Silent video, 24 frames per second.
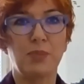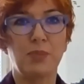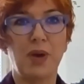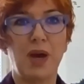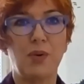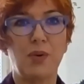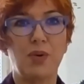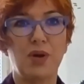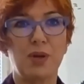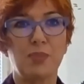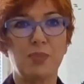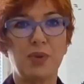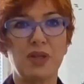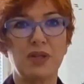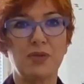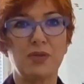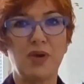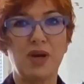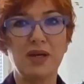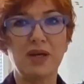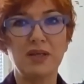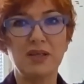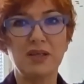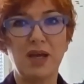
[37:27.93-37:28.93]
power. But
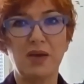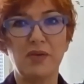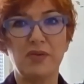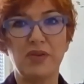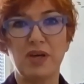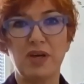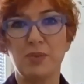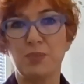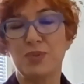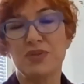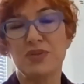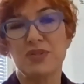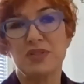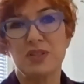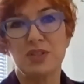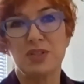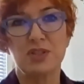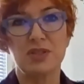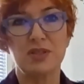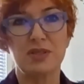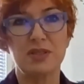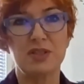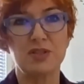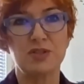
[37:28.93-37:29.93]
right now their
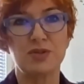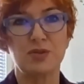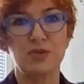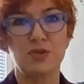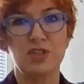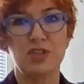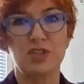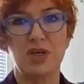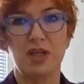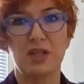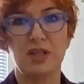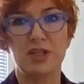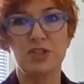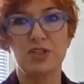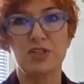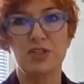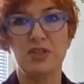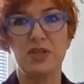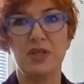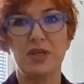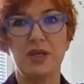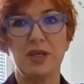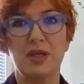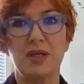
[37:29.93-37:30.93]
position is to challenge
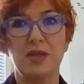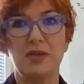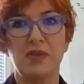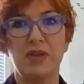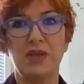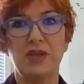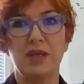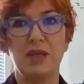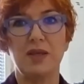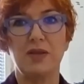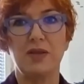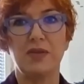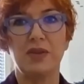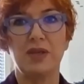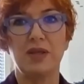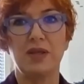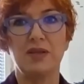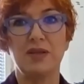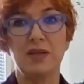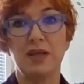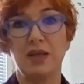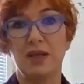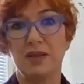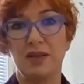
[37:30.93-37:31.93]
the
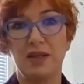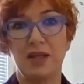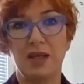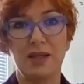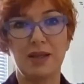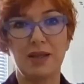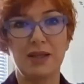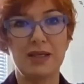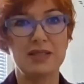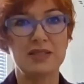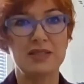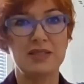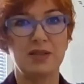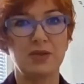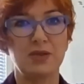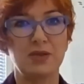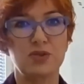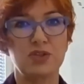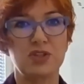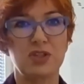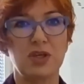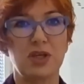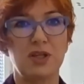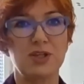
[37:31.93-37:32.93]
elites and
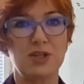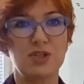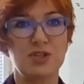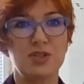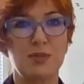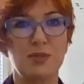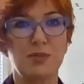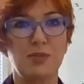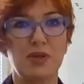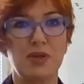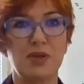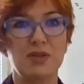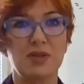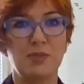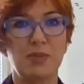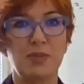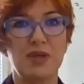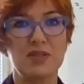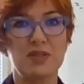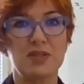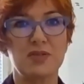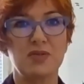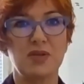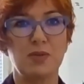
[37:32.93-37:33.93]
to challenge the
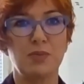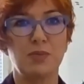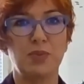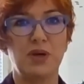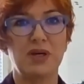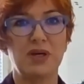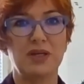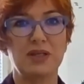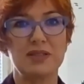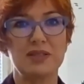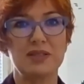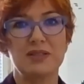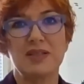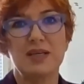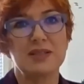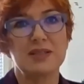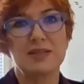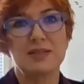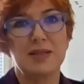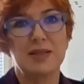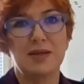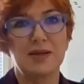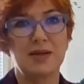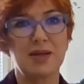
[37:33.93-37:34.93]
mainstream parties.
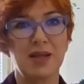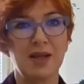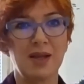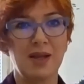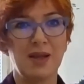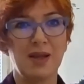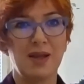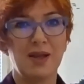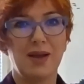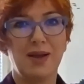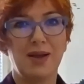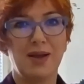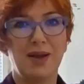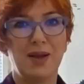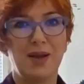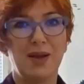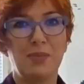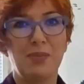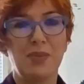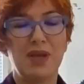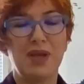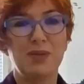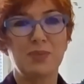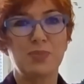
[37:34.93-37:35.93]
That's their
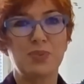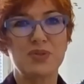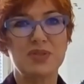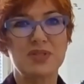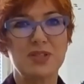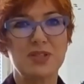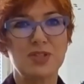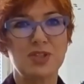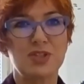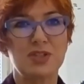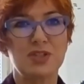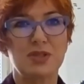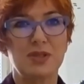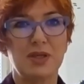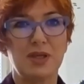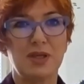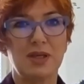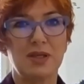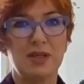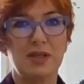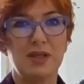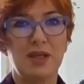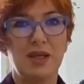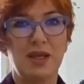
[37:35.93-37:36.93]
main position,
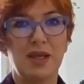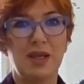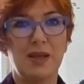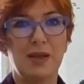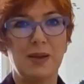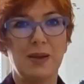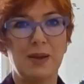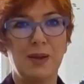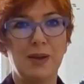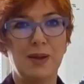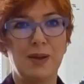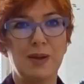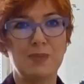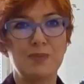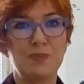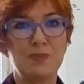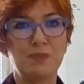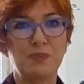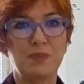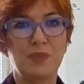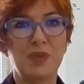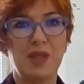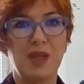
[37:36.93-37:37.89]
and they are